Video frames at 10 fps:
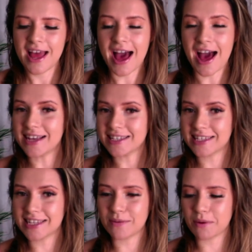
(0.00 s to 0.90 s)
As I
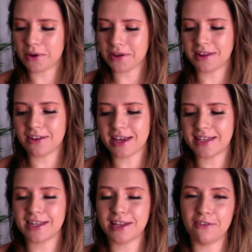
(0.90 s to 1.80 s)
said, we were going to look
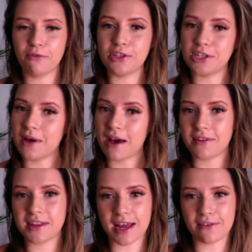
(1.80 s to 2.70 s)
into love. We do have
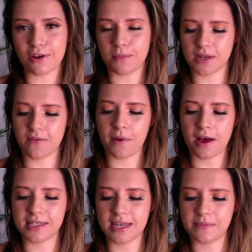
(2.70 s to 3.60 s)
a Knight of Cups on the
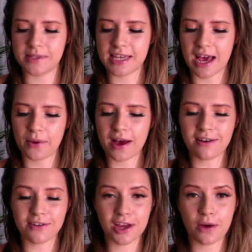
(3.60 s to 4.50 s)
bottom. So yeah, we are
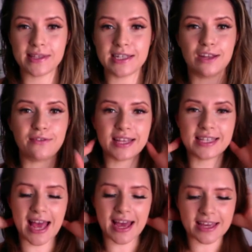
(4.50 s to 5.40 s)
going to go into love in a
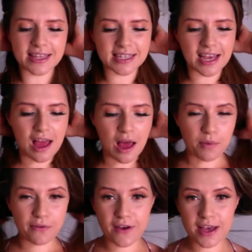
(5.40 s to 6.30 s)
second.
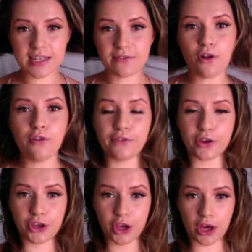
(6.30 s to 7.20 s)
But first of all, for
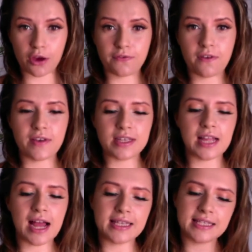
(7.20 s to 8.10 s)
you, for this
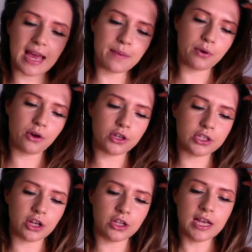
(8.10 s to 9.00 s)
Lionsgate
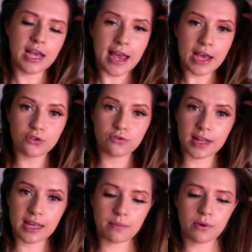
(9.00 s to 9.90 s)
portal, it's
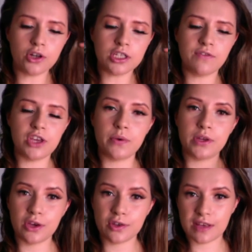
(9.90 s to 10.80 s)
really important that you are
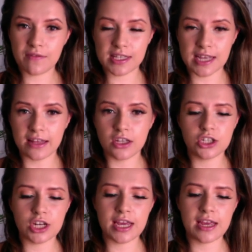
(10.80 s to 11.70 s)
using this
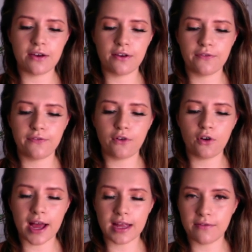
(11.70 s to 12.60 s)
energy
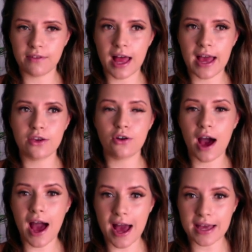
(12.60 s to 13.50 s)
for kind of like your
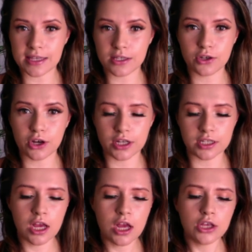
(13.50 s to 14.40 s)
highest good.
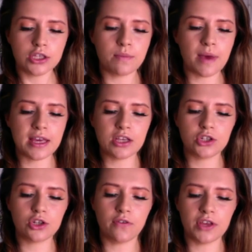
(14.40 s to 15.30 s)
So making
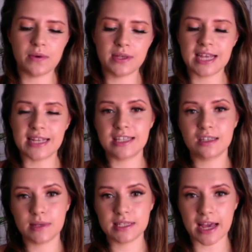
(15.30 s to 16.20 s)
sure that you are setting
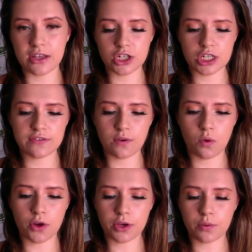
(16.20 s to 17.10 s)
some intentions for
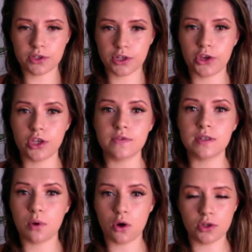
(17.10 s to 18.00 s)
what you want to use this
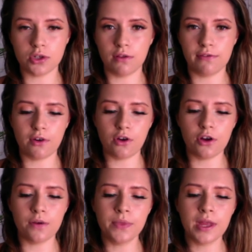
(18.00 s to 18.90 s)
portal
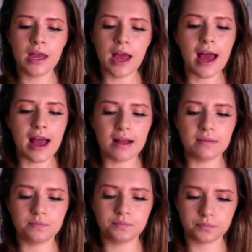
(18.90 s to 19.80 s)
for.
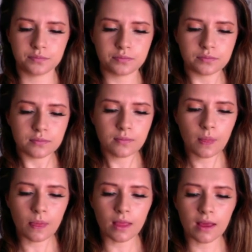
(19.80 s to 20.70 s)

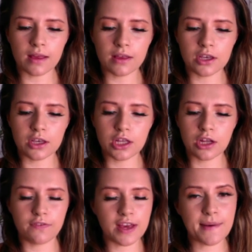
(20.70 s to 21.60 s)
You know,
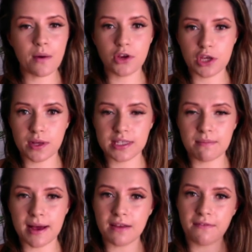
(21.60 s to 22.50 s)
think about what you want to
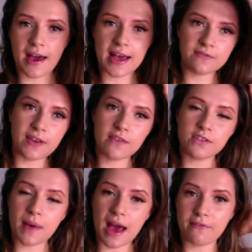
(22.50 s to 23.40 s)
manifest. Think of
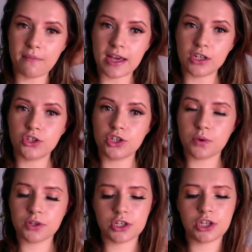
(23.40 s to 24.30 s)
some affirmations you
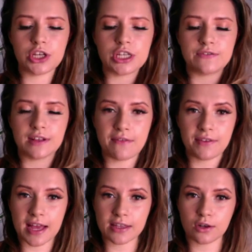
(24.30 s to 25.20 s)
want to use for like the
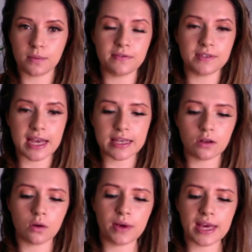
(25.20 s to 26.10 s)
next couple of days
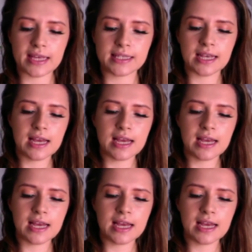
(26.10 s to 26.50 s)
or weeks.